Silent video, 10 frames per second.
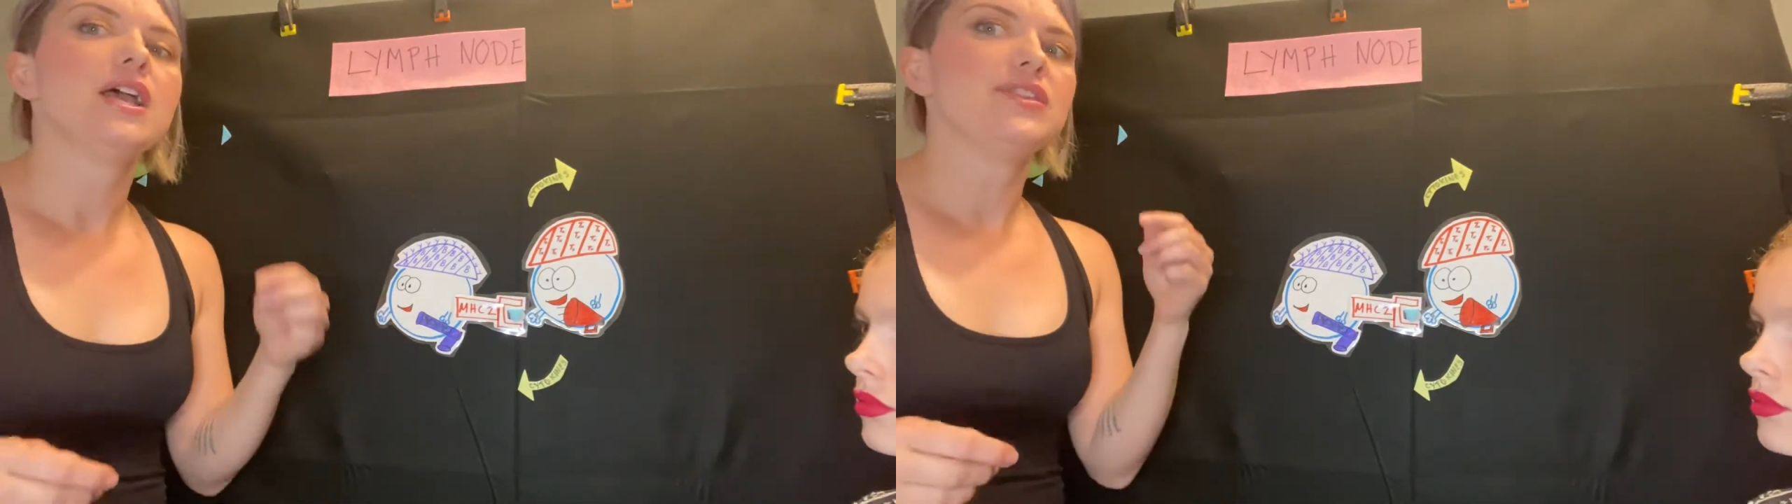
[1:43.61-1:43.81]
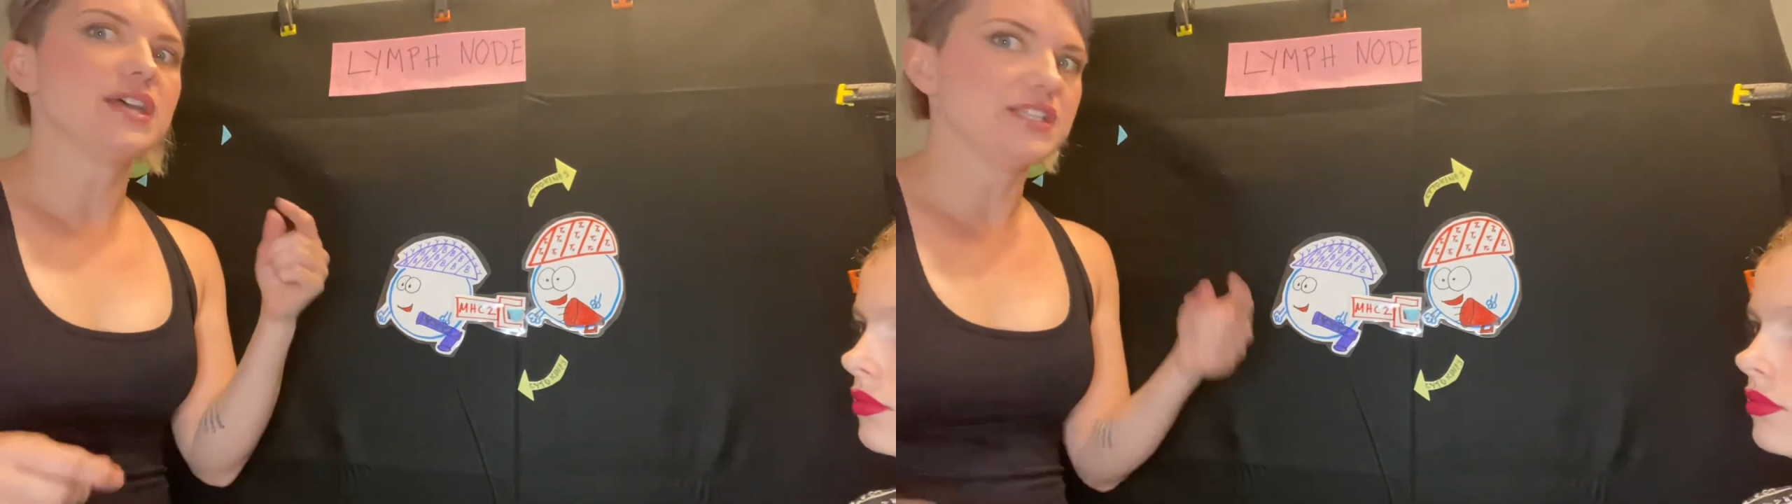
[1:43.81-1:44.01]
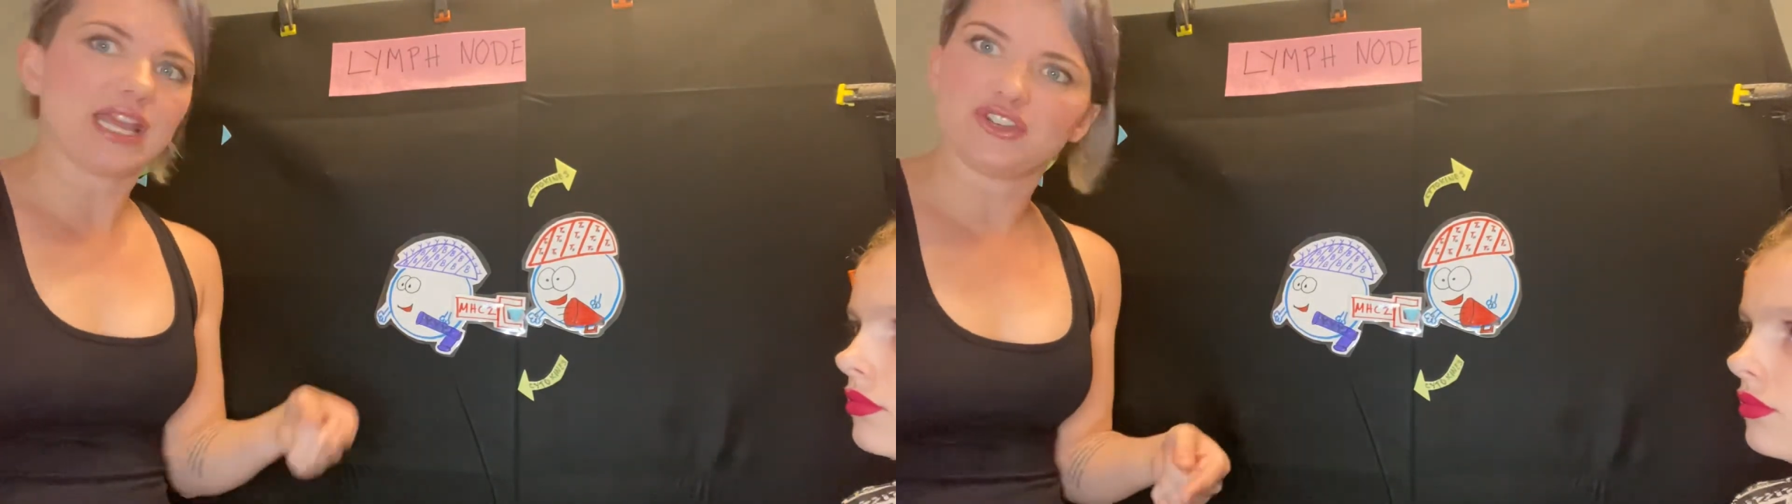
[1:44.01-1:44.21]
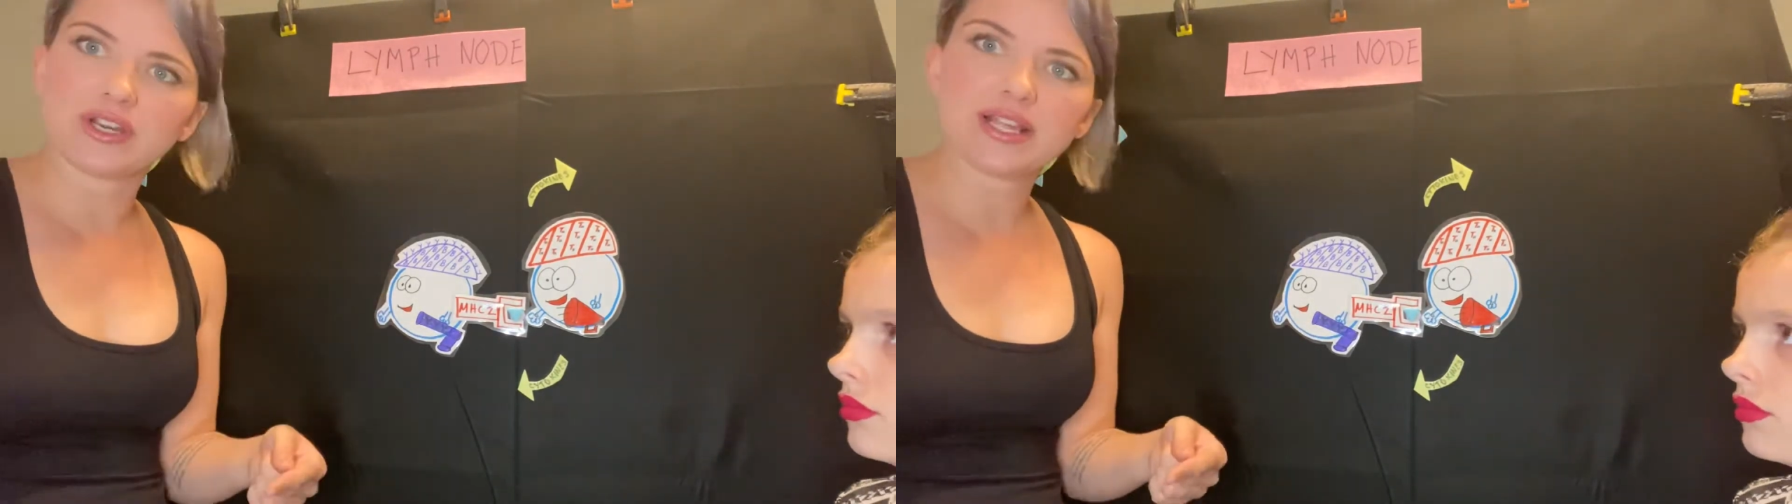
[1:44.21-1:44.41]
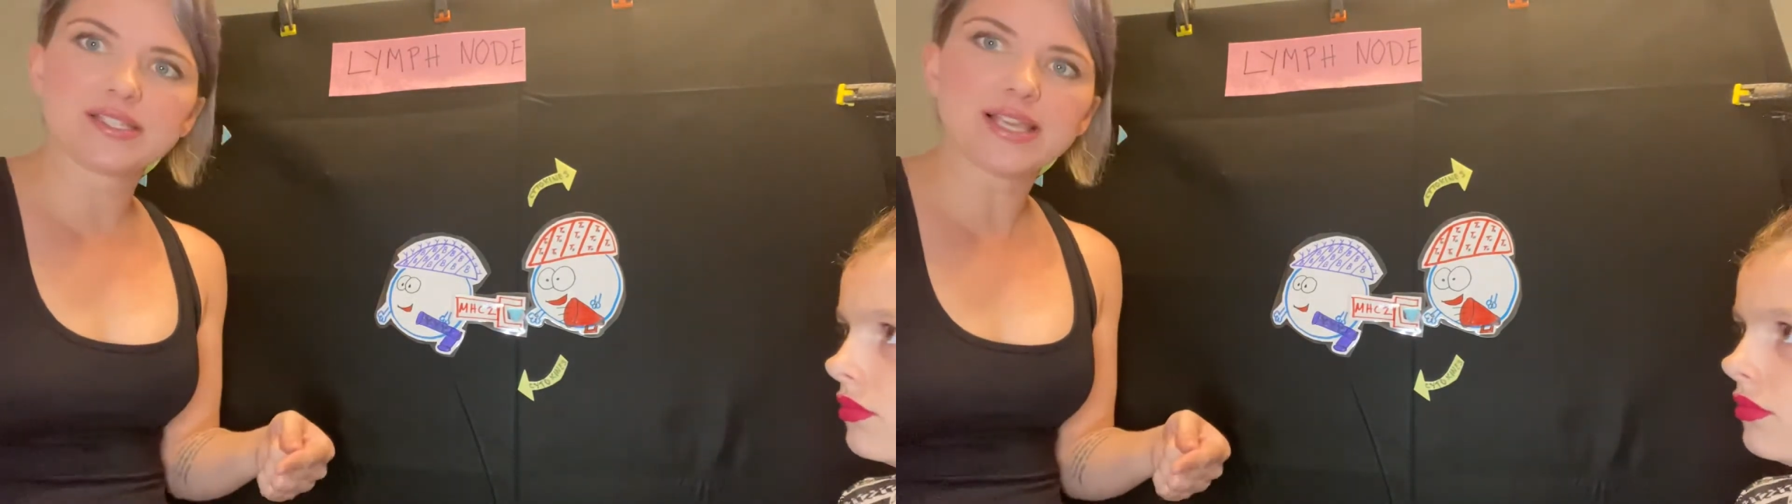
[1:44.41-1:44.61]
The
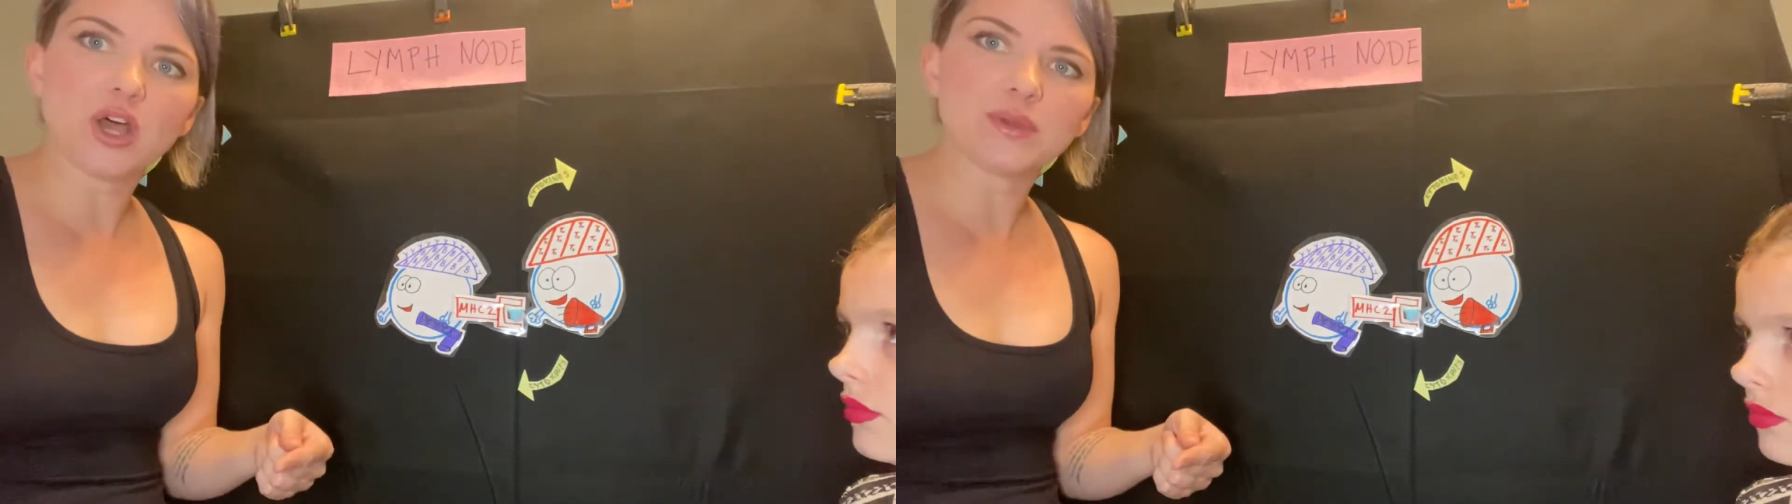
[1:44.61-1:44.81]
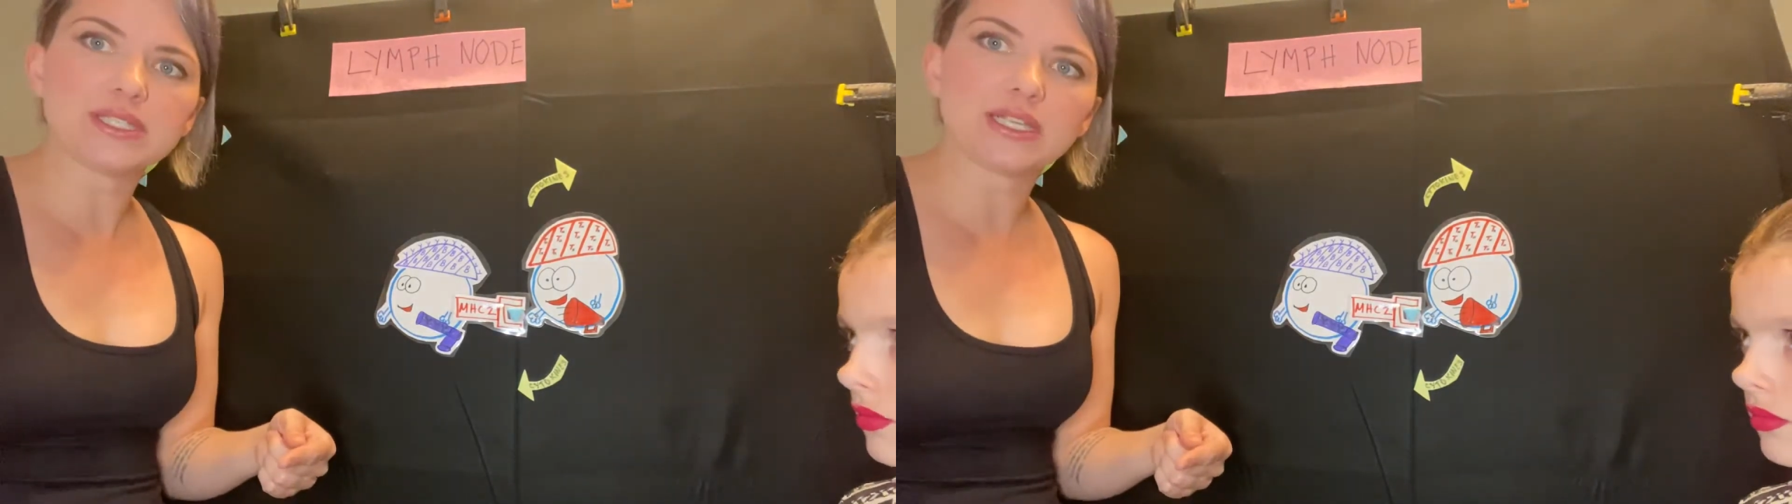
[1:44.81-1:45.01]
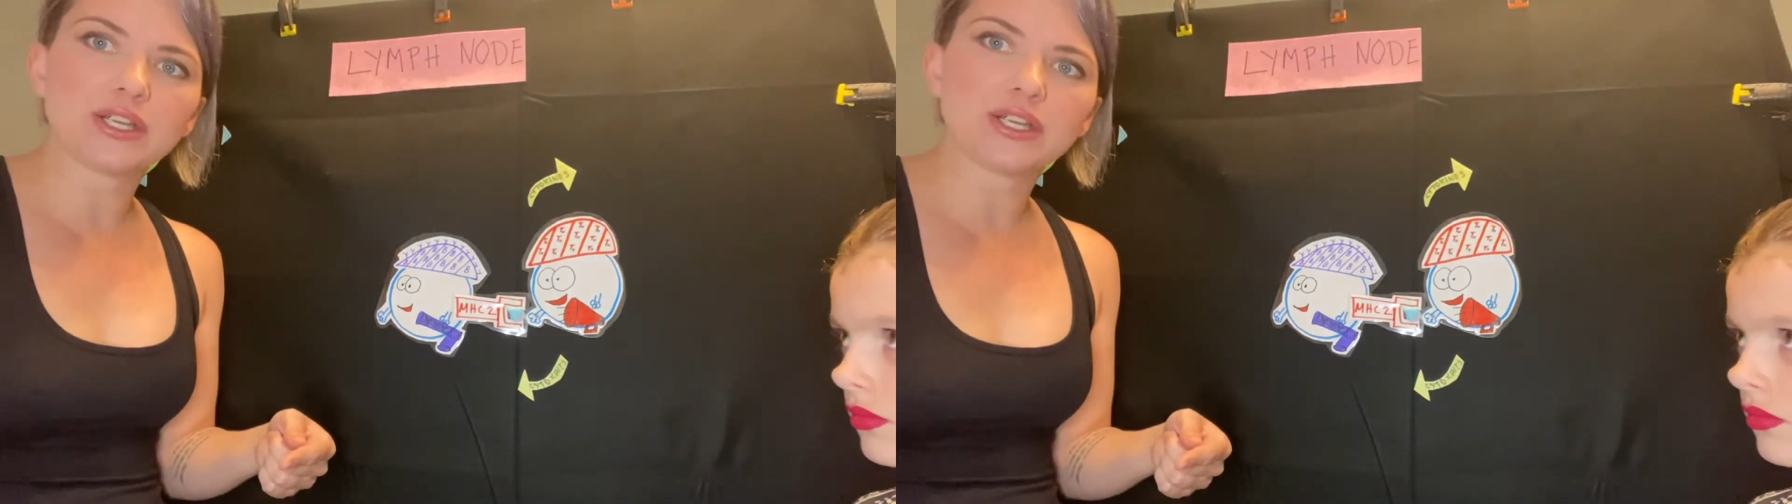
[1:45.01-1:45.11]
dendritic cell was in